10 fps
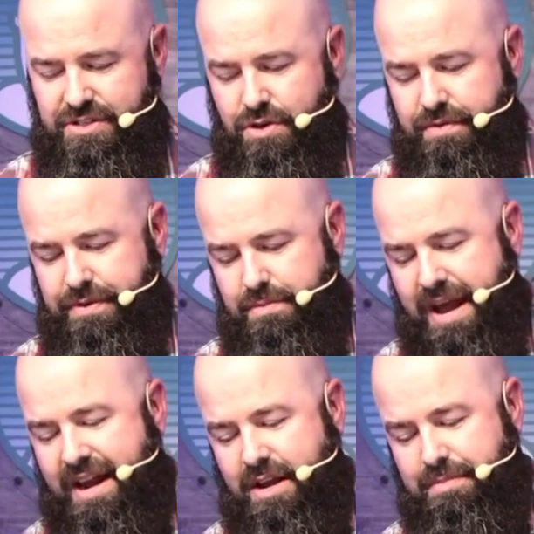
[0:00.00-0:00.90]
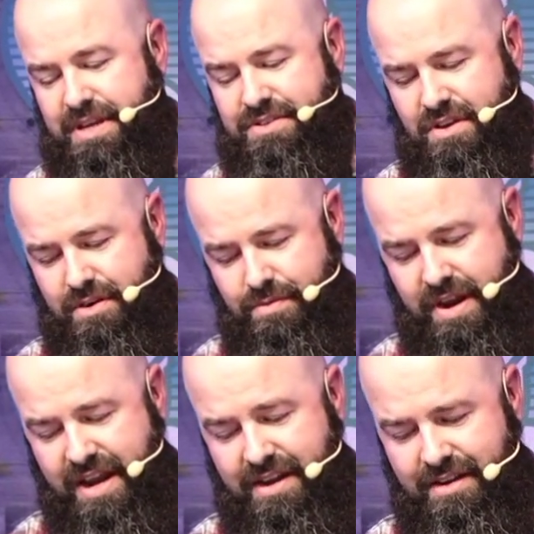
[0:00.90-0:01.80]
So if your backup is on a
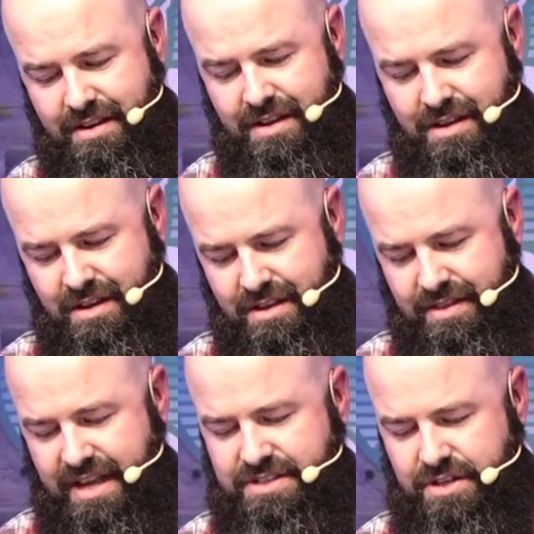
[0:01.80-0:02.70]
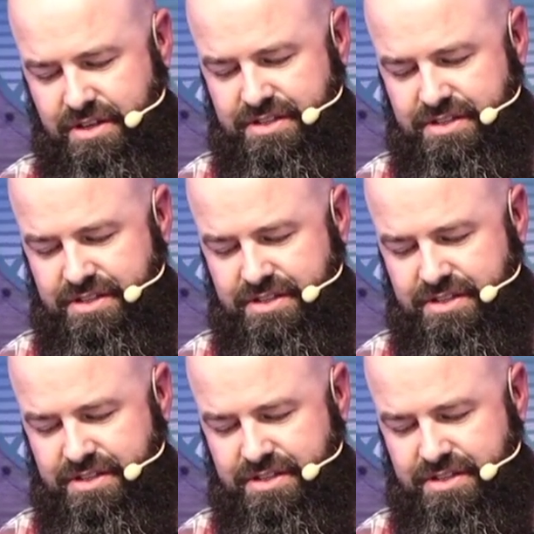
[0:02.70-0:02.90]
RAID, that's a good